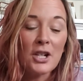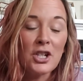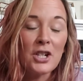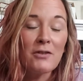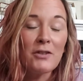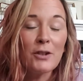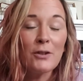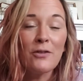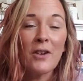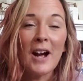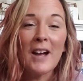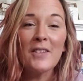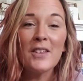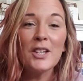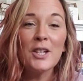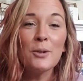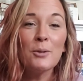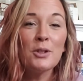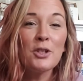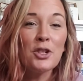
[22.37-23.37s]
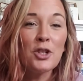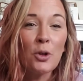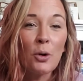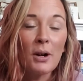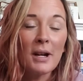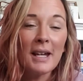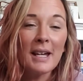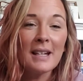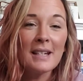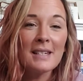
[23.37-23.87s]
If you find that you enjoy
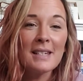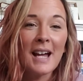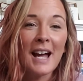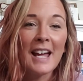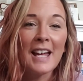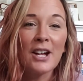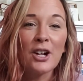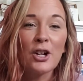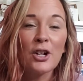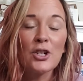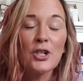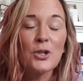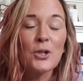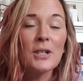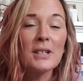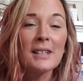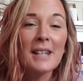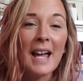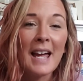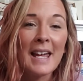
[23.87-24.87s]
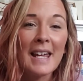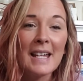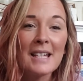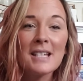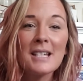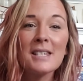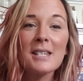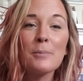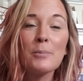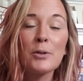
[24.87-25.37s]
it, I encourage you to like,
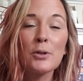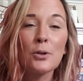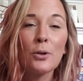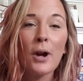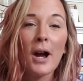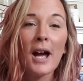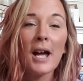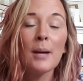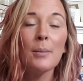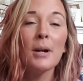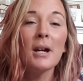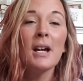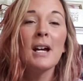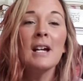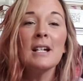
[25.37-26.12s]
to subscribe,